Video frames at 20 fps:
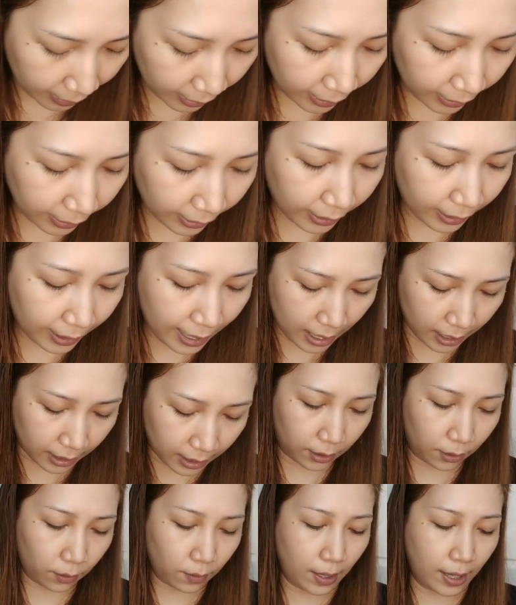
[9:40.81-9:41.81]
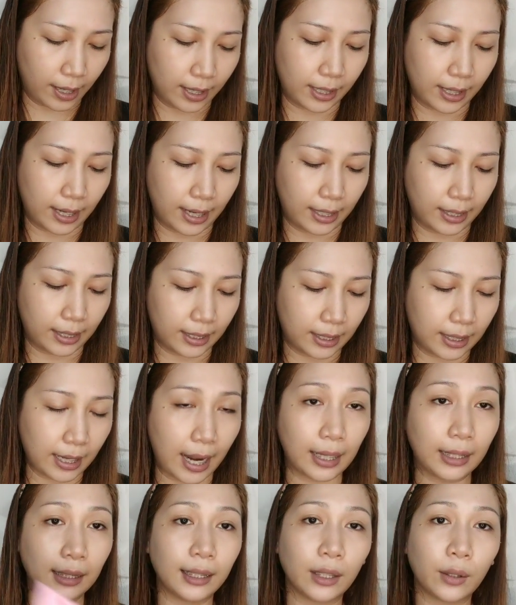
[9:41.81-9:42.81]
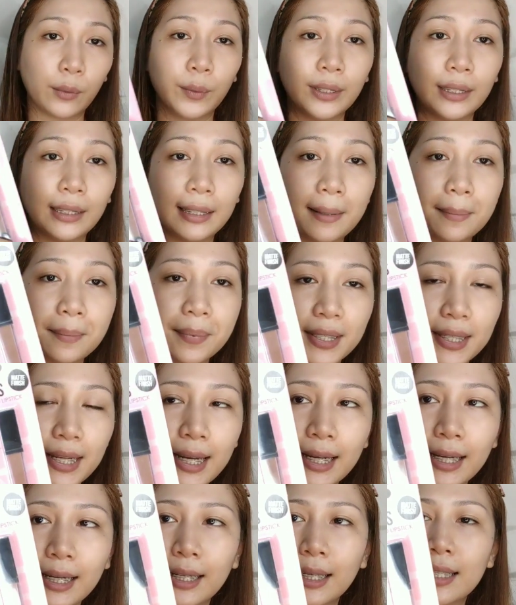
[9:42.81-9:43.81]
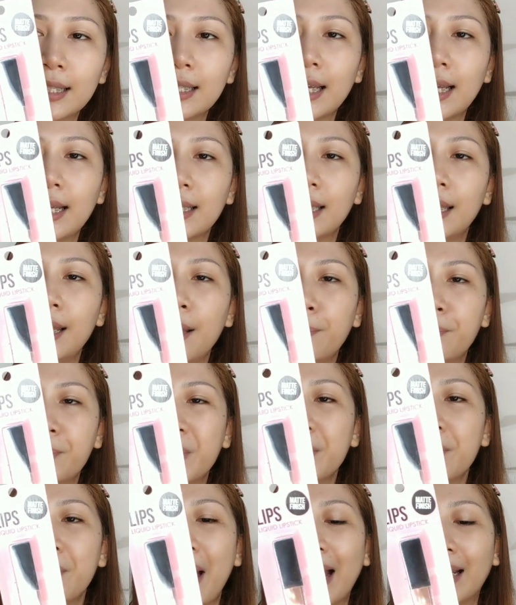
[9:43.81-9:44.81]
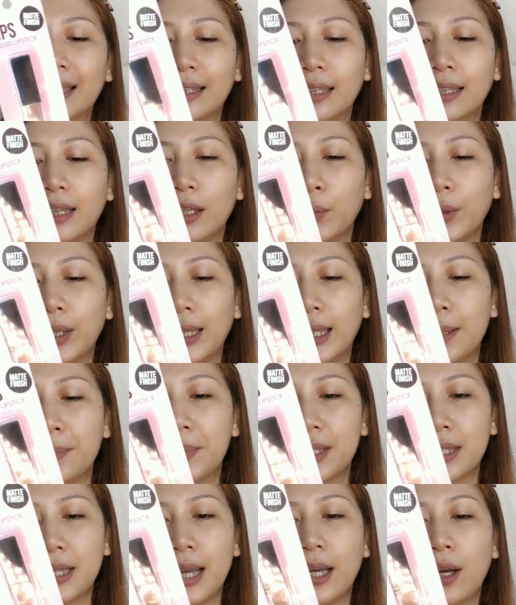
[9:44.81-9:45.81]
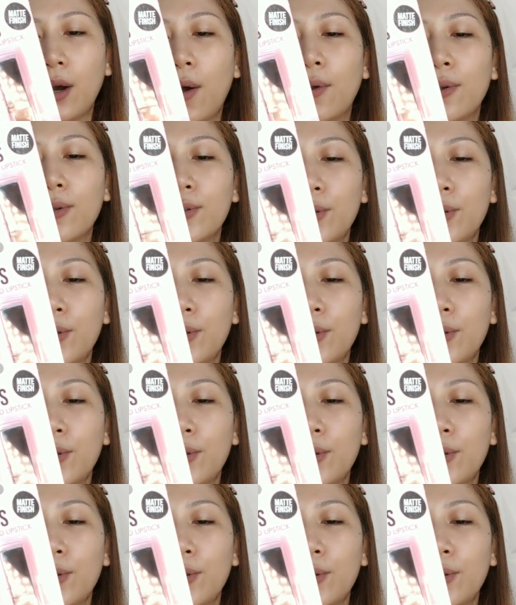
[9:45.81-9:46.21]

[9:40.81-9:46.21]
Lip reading: And then the next one is a liquid lipstick. It says Lips Matte Liquid Lipstick,